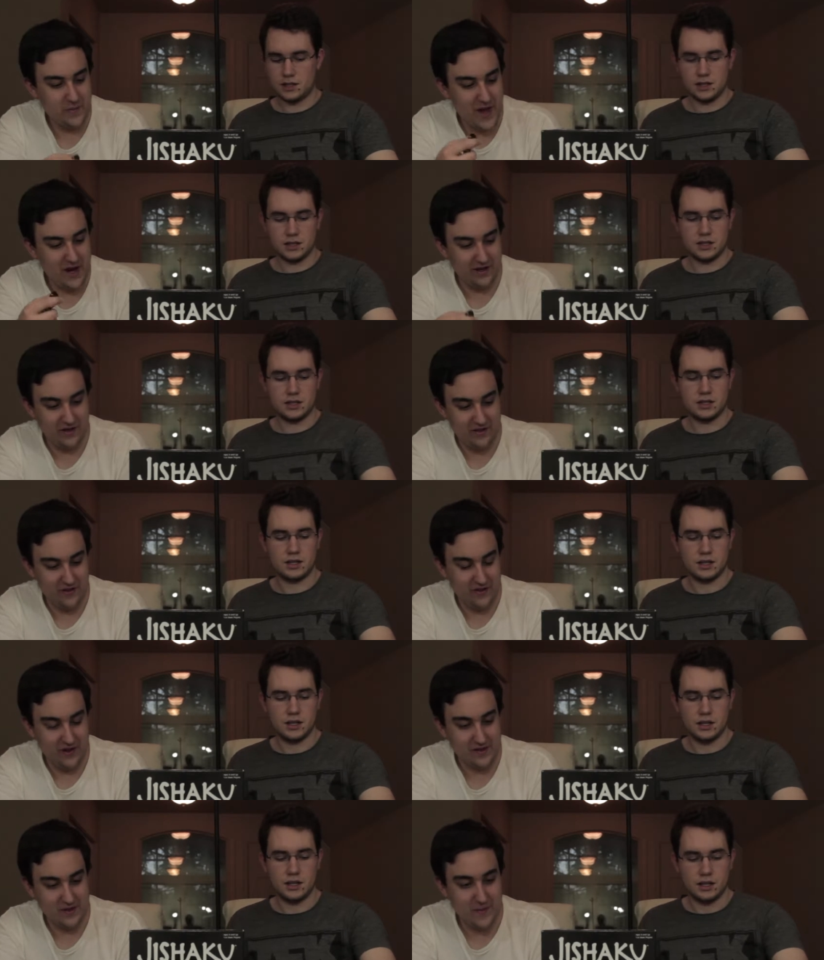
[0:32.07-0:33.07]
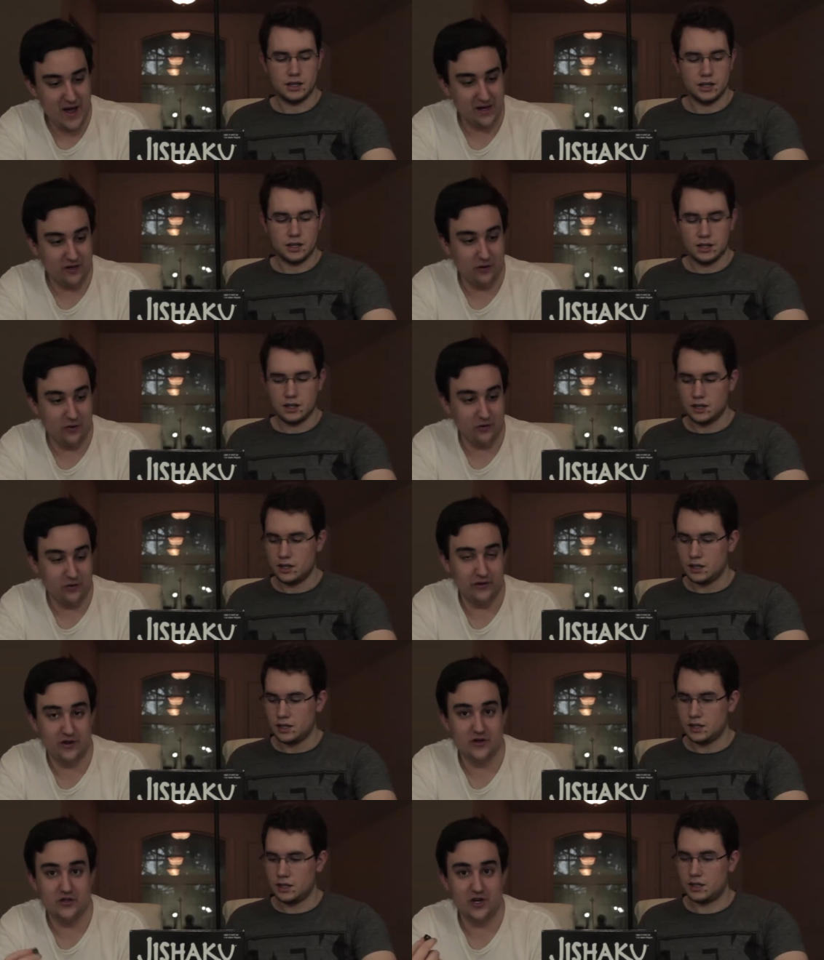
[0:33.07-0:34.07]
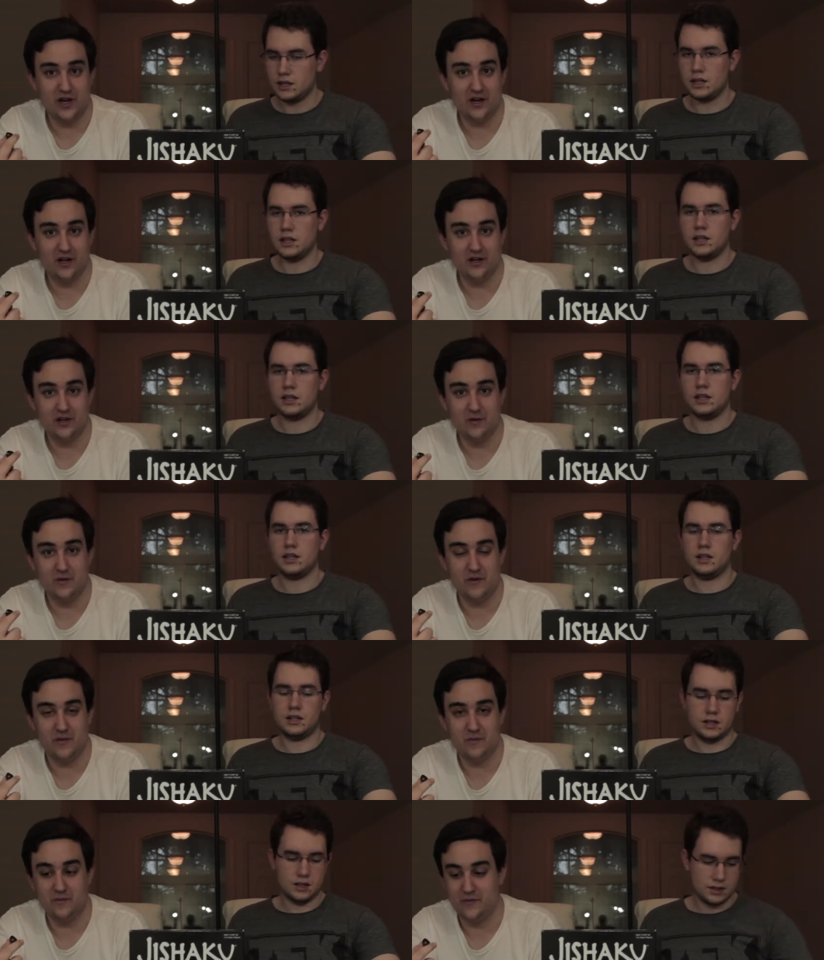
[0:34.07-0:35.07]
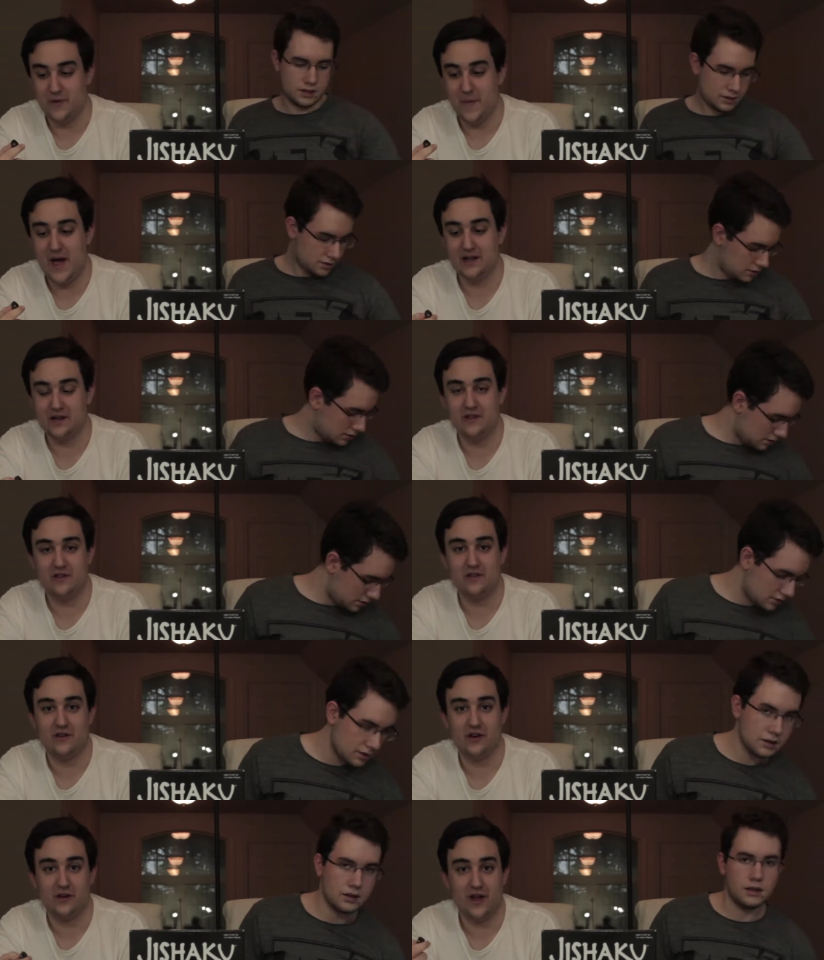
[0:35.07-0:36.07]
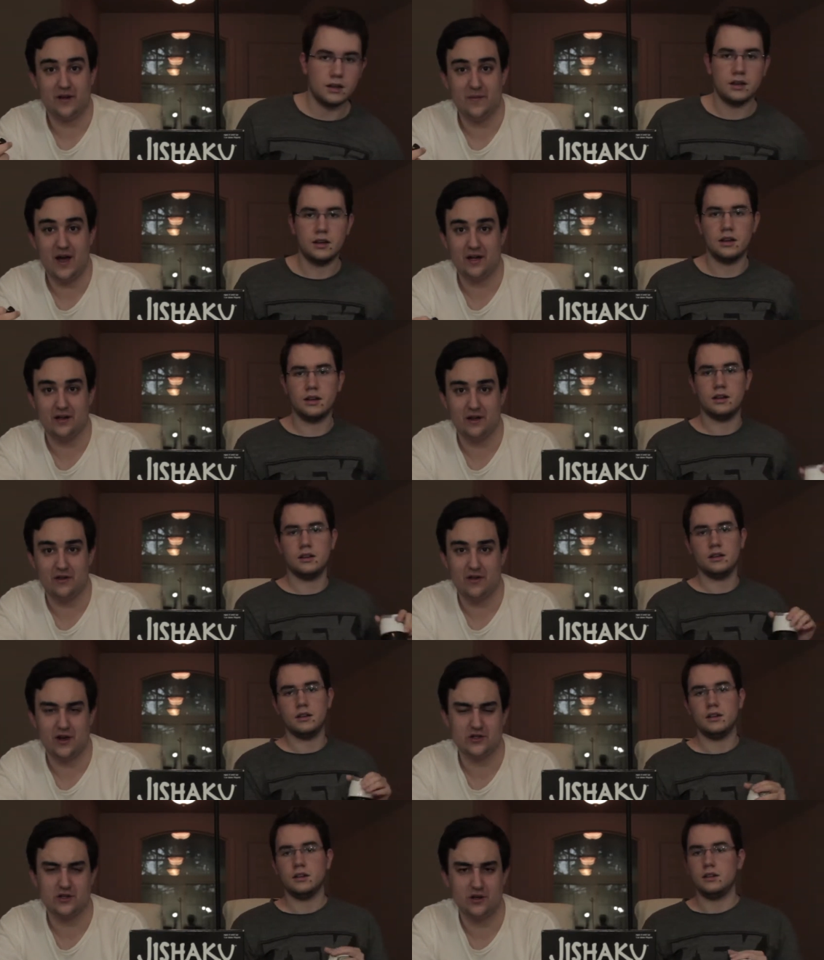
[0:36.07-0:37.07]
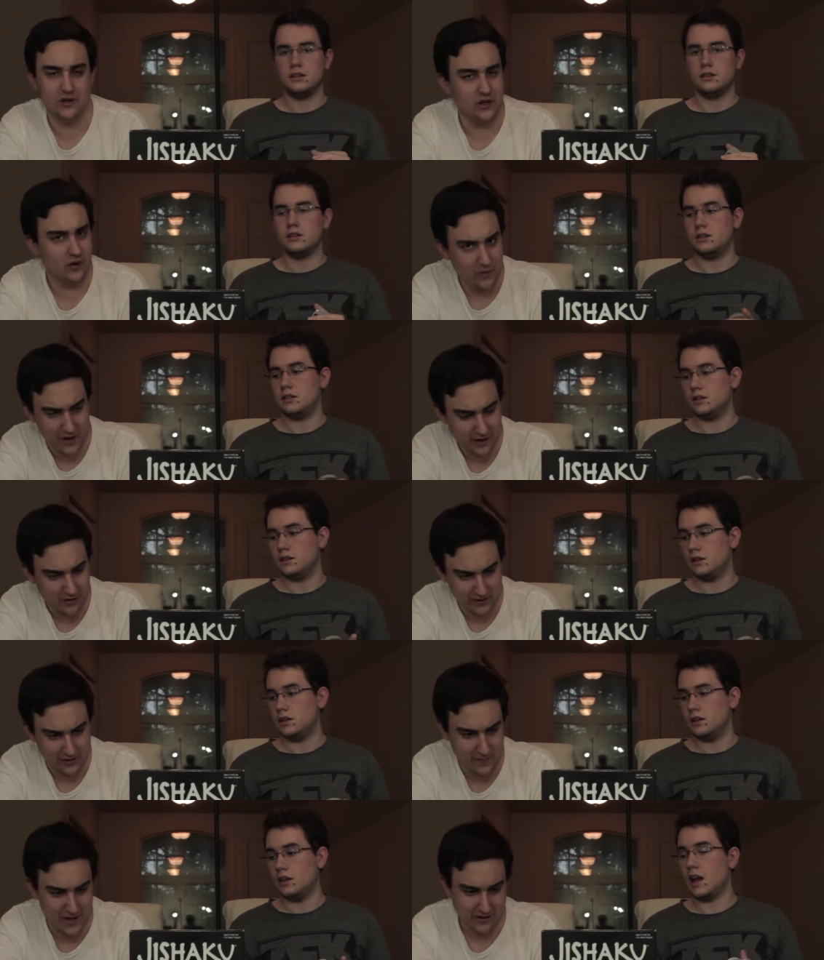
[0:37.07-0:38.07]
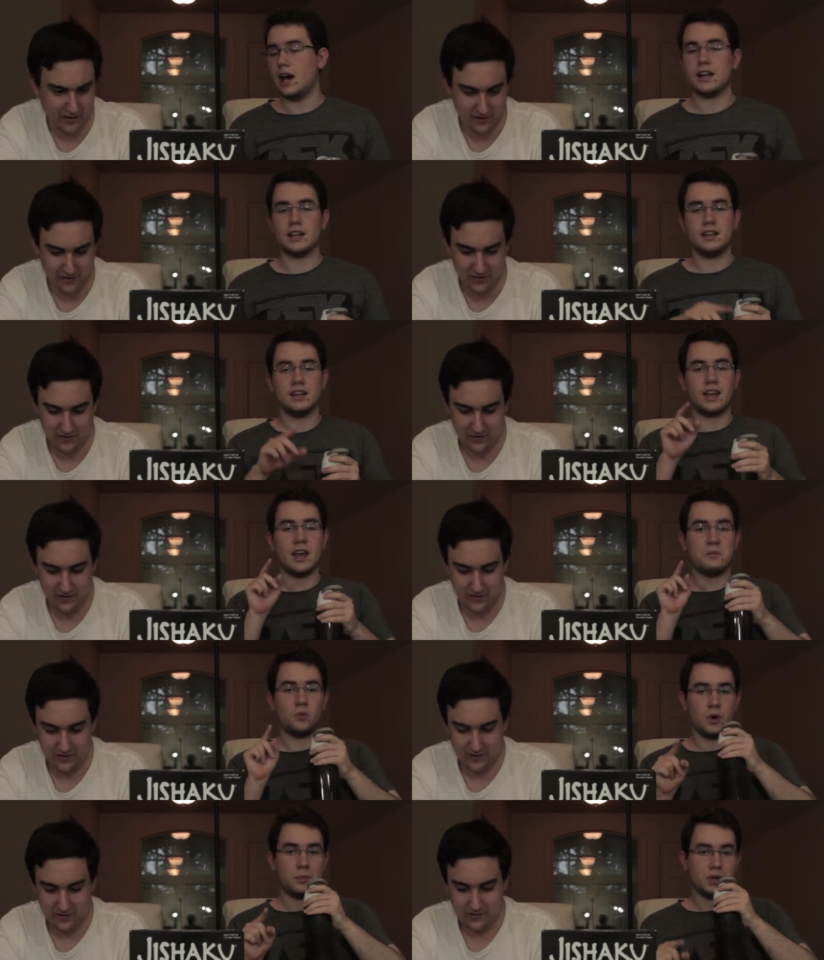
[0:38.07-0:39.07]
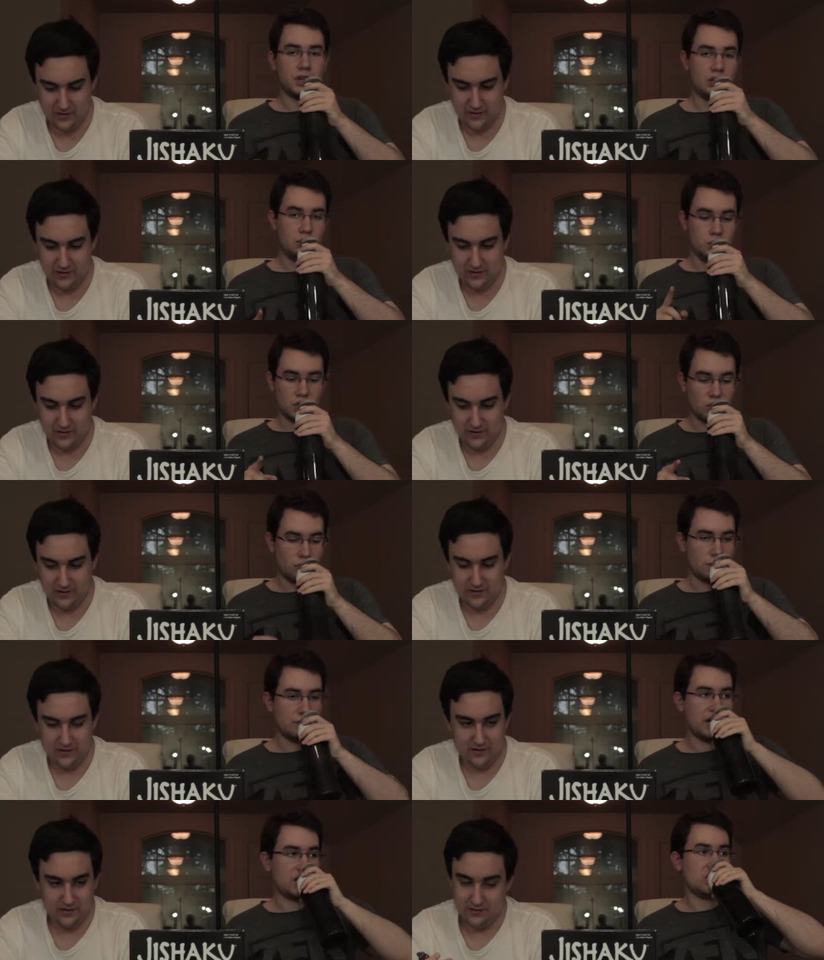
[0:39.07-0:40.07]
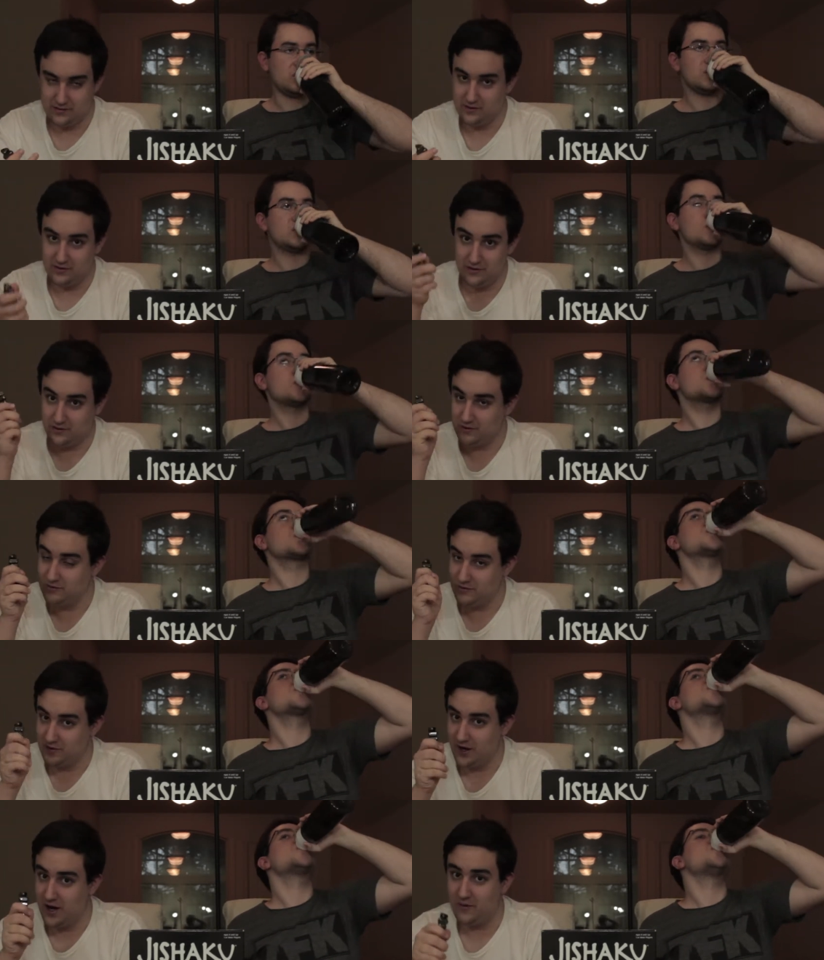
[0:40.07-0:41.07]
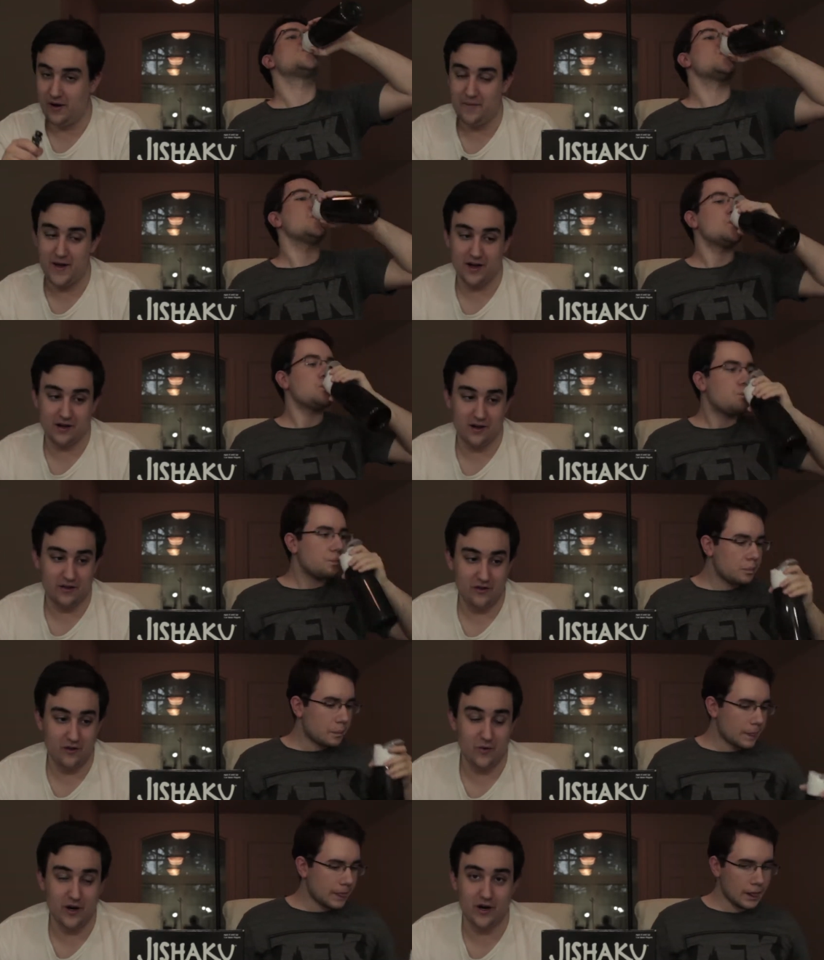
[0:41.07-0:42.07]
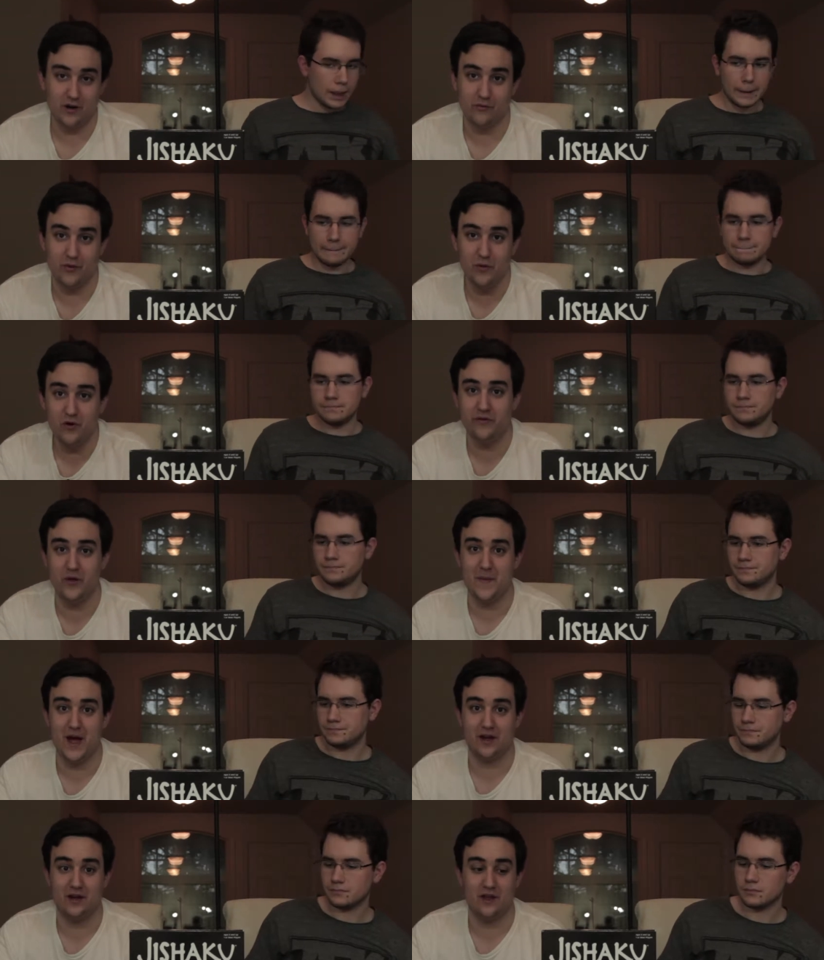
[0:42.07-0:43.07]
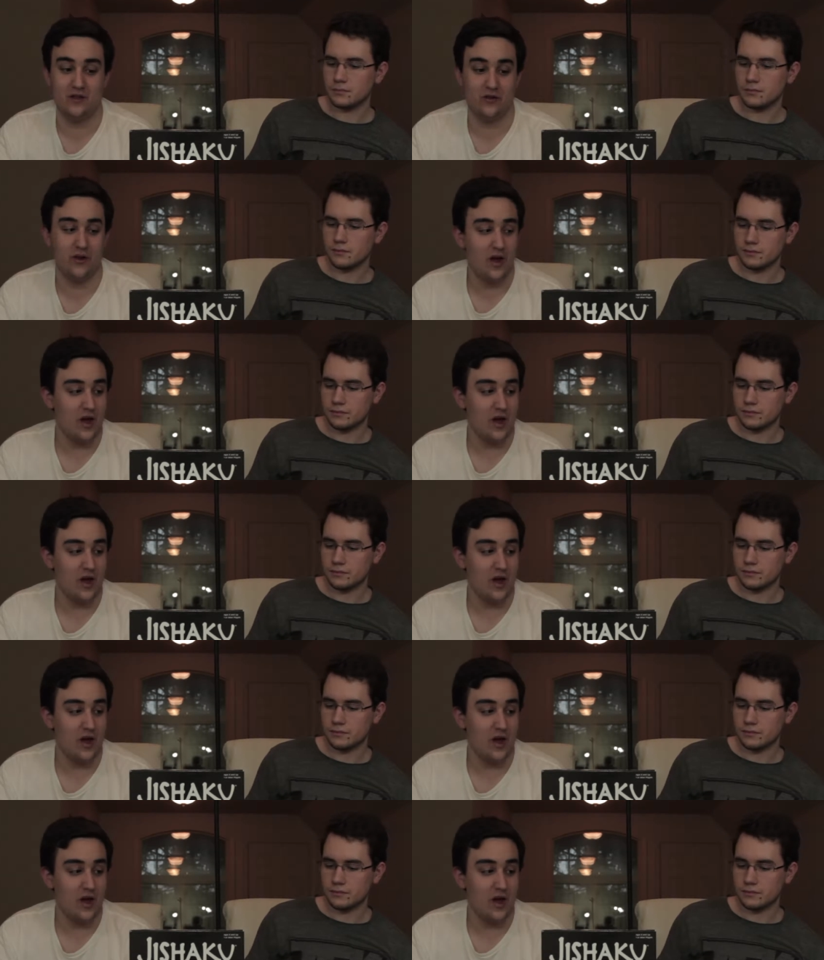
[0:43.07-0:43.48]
Speaker 1: the magnets inside the magnet holes and you try to use the magnets to collect magnets. Actually, no, you don't want to collect the magnets. Not in the game we're playing, you don't want magnets. No, you do not want magnets. You want to remove the magnets,